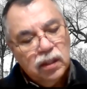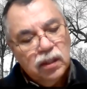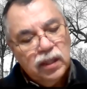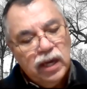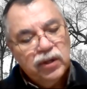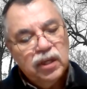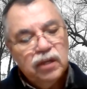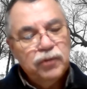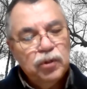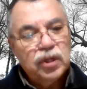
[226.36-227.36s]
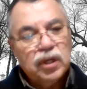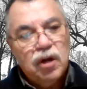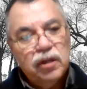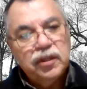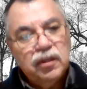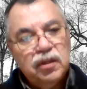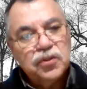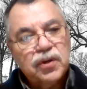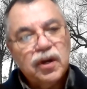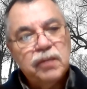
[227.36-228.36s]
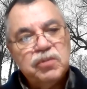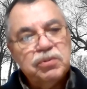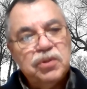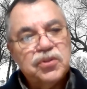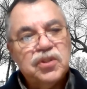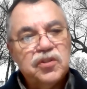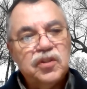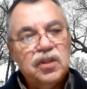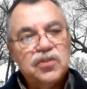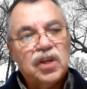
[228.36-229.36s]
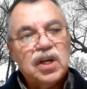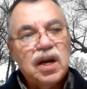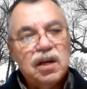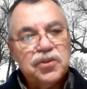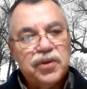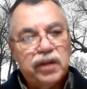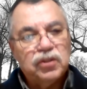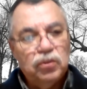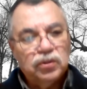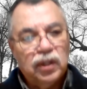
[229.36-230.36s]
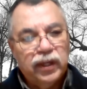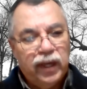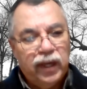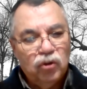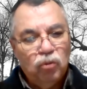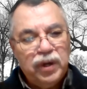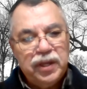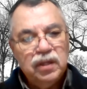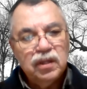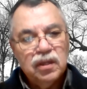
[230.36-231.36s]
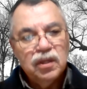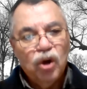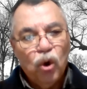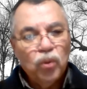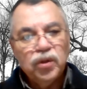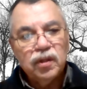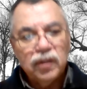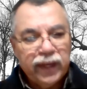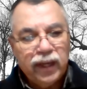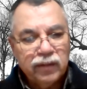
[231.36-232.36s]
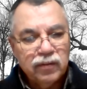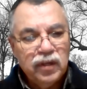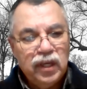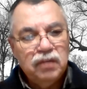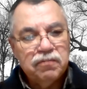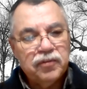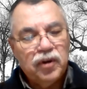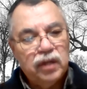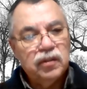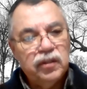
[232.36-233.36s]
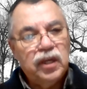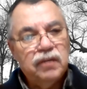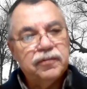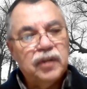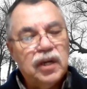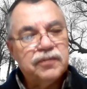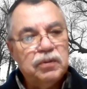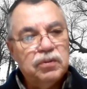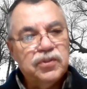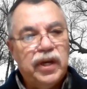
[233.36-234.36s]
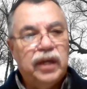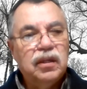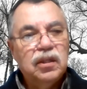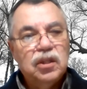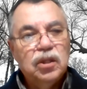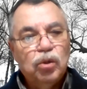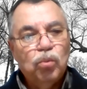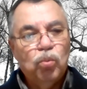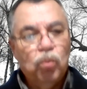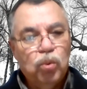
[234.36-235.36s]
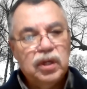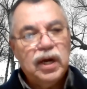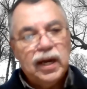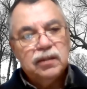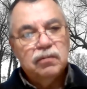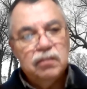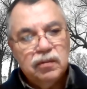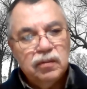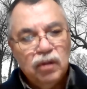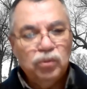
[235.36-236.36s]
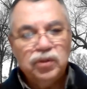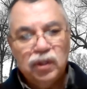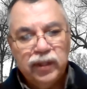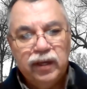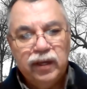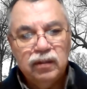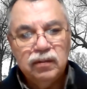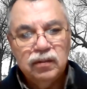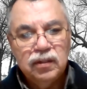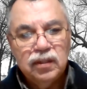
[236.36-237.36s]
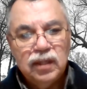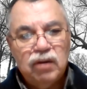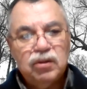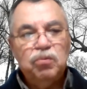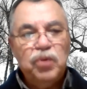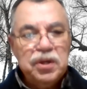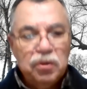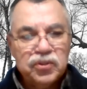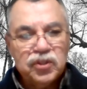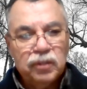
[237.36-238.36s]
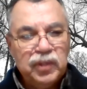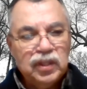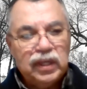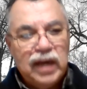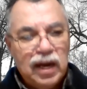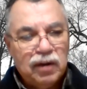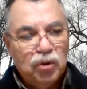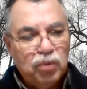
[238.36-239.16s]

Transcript: Now, again, if you look at all the Indian tribes, there's no such thing as a contract to own the land. Nobody owned the land. The native thought, the native philosophy was that, well, God owned the land. How could we own something that God owned?